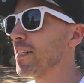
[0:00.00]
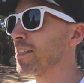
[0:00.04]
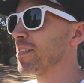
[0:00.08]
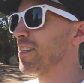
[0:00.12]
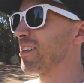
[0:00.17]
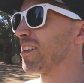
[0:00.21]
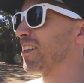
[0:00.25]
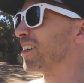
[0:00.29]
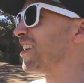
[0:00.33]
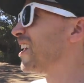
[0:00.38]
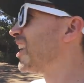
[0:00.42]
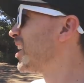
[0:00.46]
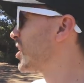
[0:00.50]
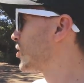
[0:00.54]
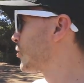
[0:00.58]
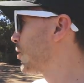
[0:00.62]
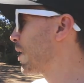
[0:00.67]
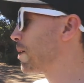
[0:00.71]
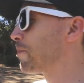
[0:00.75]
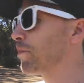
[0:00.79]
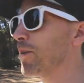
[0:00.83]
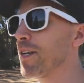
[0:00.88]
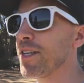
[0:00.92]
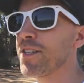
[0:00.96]
It's a
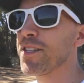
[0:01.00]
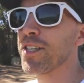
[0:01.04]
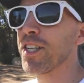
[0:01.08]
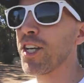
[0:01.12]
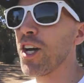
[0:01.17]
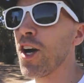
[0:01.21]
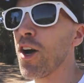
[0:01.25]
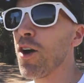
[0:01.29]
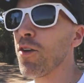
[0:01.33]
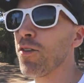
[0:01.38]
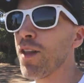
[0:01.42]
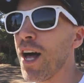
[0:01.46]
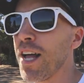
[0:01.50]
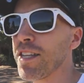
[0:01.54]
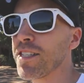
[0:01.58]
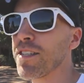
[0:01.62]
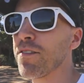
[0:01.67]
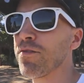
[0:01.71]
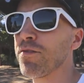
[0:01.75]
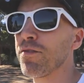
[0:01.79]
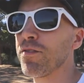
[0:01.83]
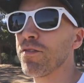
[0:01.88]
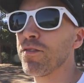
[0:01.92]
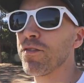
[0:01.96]
great place to go, lots
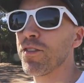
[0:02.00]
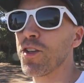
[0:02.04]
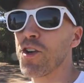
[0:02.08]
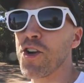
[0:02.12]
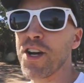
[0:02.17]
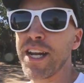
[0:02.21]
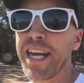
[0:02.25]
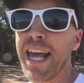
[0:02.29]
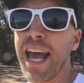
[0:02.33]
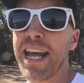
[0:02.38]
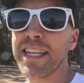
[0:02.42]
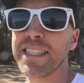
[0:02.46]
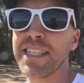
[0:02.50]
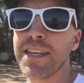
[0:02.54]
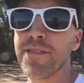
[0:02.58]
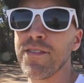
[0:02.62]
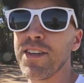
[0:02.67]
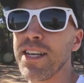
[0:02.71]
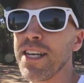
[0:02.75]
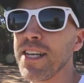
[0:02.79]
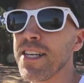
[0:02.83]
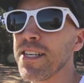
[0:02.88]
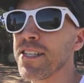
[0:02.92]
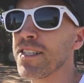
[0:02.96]
of learning
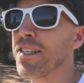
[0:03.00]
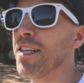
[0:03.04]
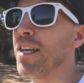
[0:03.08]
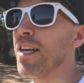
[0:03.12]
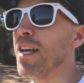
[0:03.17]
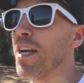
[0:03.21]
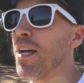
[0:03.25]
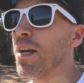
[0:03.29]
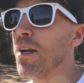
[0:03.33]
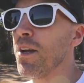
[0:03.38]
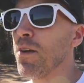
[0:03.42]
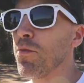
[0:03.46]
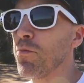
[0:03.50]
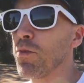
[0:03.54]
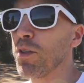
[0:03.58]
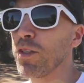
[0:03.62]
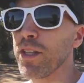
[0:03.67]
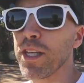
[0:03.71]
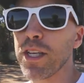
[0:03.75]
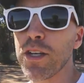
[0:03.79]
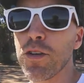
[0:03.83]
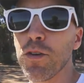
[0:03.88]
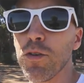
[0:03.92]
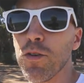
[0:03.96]
activities,
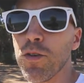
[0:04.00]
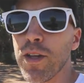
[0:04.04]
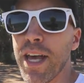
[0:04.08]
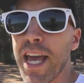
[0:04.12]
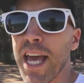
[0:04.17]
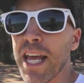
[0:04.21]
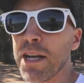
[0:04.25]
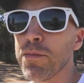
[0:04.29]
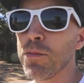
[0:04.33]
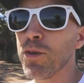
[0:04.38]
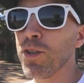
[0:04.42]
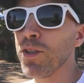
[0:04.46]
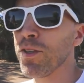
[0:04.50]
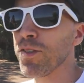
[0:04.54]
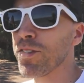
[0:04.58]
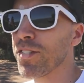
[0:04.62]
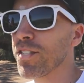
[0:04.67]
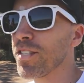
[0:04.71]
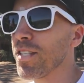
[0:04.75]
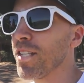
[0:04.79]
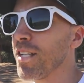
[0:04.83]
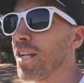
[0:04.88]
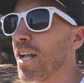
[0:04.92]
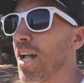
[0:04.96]
really cool
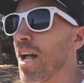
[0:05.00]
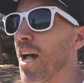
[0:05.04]
animals.